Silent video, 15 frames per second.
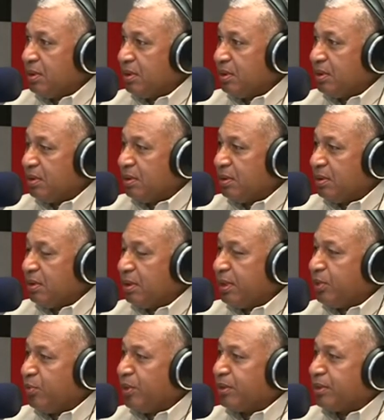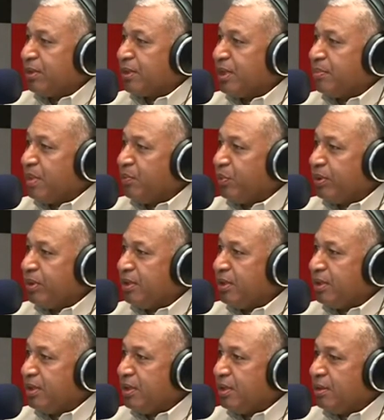Uh, anyone can come up with
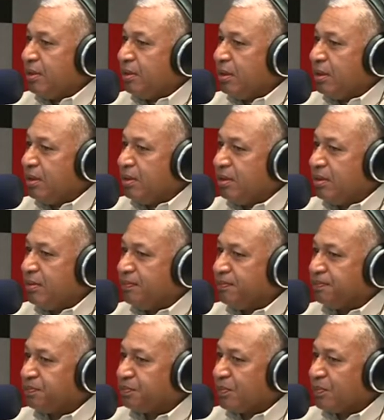any uh, um,